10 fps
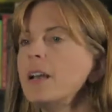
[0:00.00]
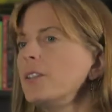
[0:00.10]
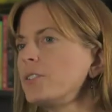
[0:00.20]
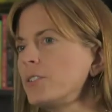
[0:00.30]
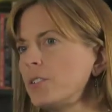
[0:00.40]

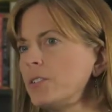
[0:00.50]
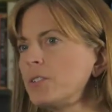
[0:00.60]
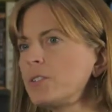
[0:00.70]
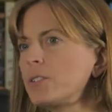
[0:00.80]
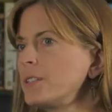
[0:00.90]
their students
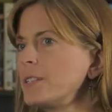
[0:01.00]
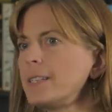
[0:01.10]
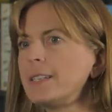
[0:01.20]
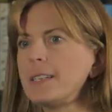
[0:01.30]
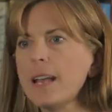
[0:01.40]
will start to
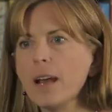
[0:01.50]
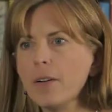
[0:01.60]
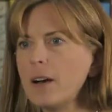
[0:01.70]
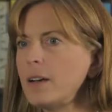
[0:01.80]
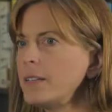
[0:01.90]
see
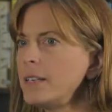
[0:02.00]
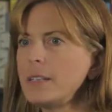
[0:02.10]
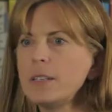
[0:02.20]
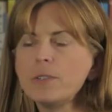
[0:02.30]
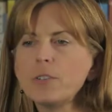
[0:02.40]
how all these
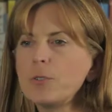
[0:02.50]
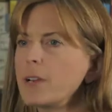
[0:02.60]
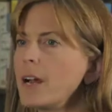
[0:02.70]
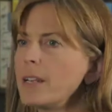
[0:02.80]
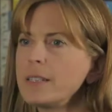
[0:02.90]
individual
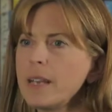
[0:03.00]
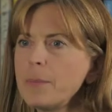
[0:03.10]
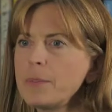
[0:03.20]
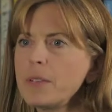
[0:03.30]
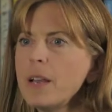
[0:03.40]

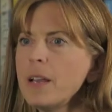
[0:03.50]
concepts